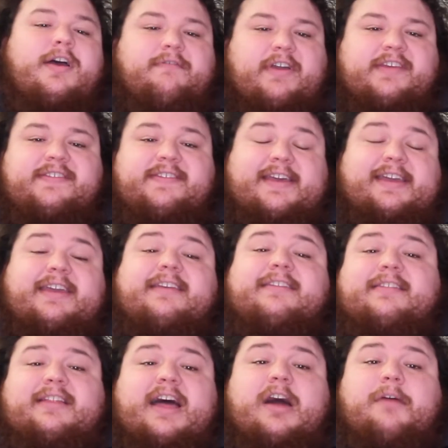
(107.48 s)

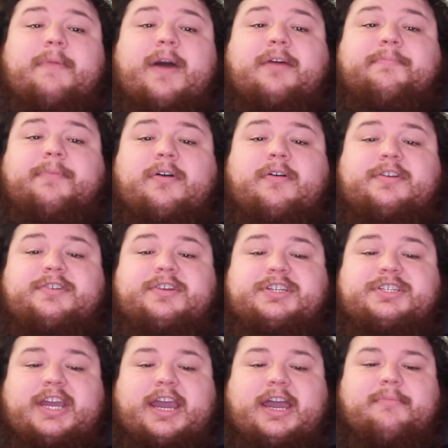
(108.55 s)
Visalia's Loudmouth Poetry
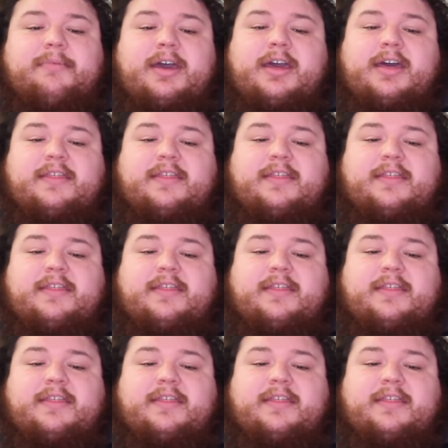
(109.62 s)
Jam,